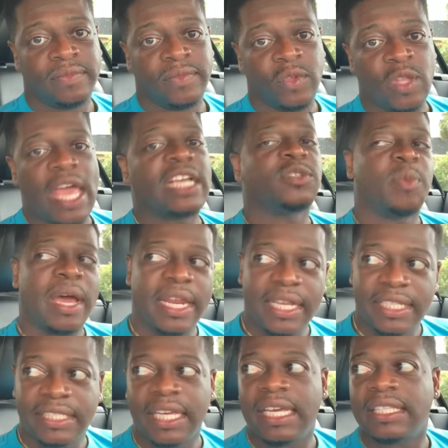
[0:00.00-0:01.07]
That's why they
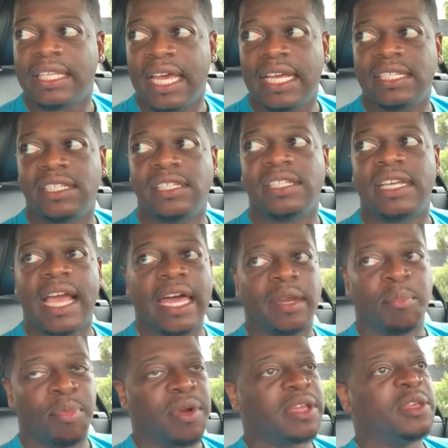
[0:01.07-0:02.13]
say things is he got to
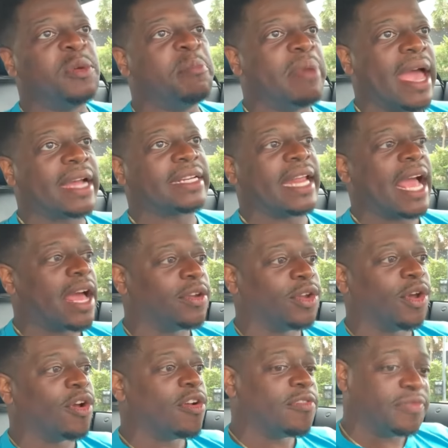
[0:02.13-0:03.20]
bring you back down to
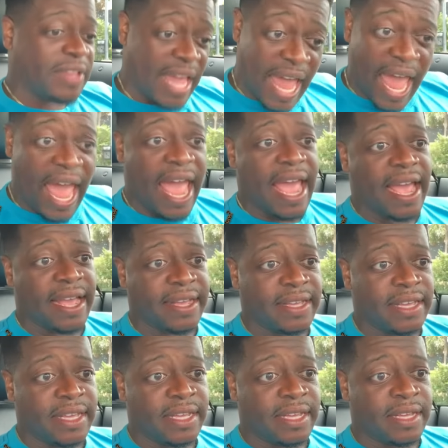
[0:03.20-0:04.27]
earth. Yeah.
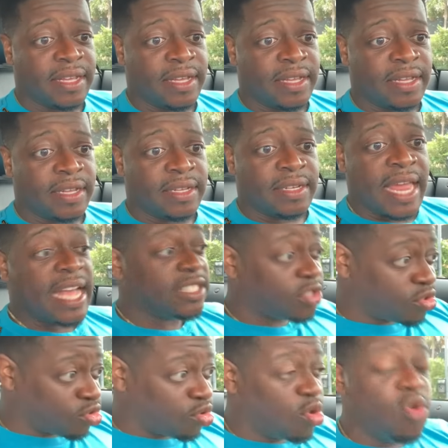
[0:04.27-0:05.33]
That's
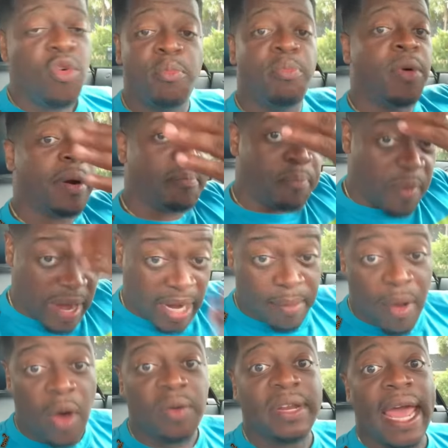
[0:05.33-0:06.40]
true. Bring him
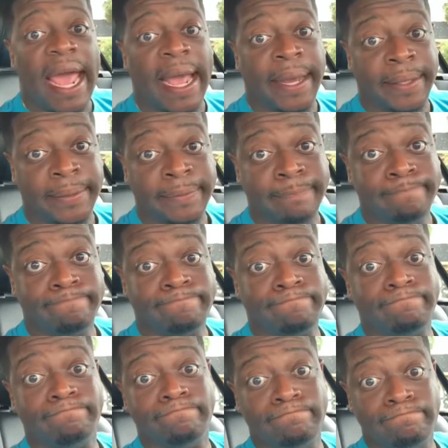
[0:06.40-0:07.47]
on down.
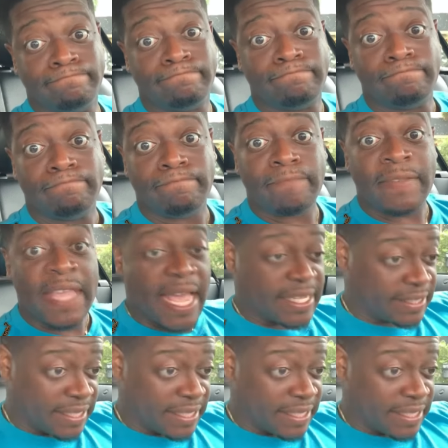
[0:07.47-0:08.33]
Yes,